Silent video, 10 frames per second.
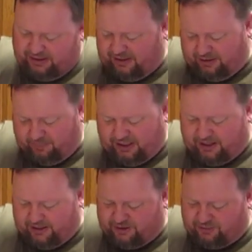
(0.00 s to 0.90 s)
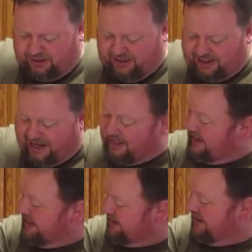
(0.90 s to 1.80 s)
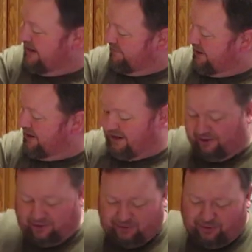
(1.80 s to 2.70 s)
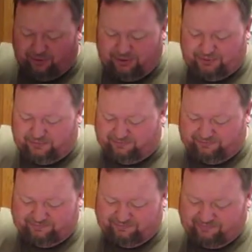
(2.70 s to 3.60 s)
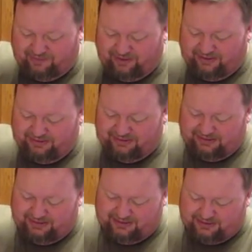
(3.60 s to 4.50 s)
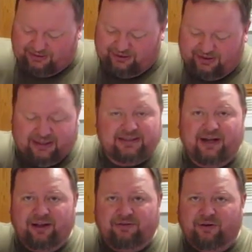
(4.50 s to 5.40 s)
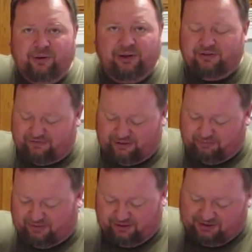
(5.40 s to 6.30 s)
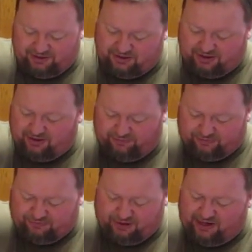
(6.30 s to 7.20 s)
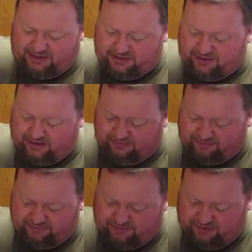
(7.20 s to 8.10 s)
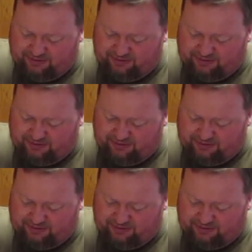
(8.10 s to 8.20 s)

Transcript: And to be honest with you, I like avocado oil is good as olive oil if I'm cooking stuff or frying stuff.